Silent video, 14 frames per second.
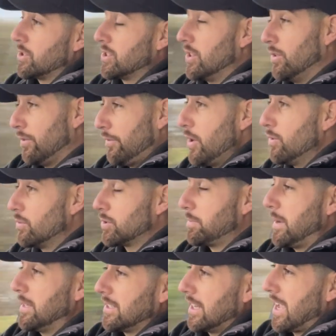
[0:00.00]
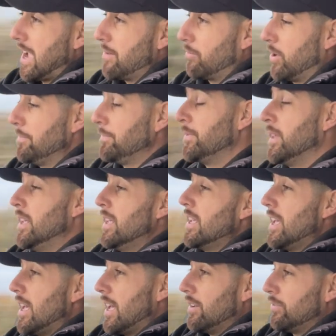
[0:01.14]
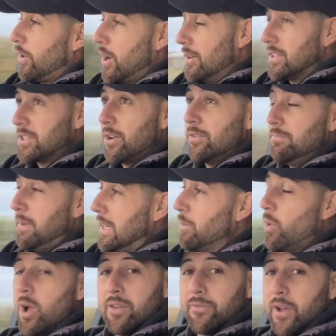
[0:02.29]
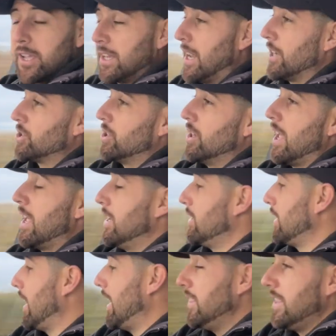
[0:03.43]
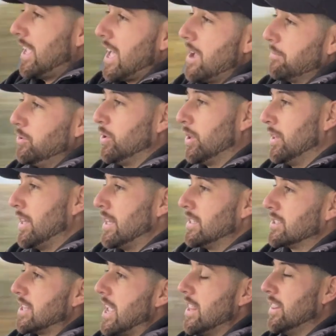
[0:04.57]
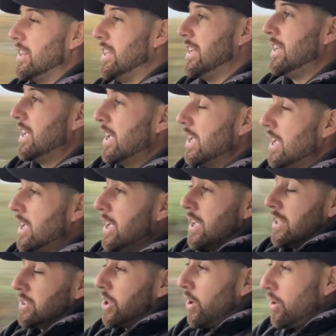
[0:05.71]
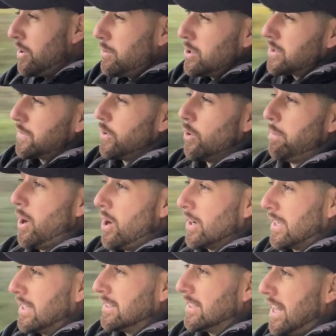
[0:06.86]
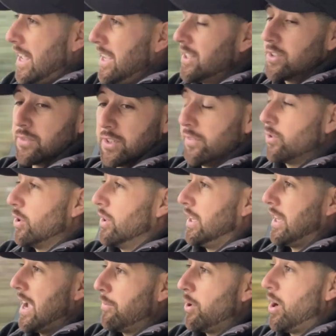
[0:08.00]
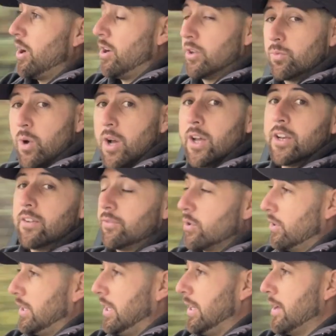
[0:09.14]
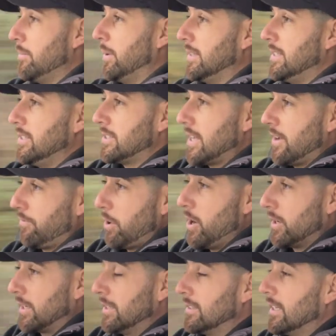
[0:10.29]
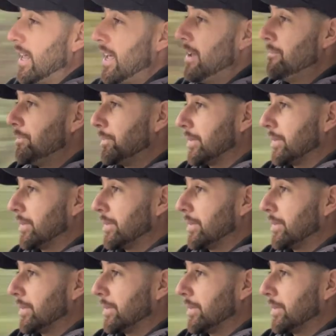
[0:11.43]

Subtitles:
so your phone will speak to the camera via its own mini Wi-Fi connection, and in the app you can then set the timers for your parking delay, because obviously I've got the camera hardwired, I've got the ability to have parking delay.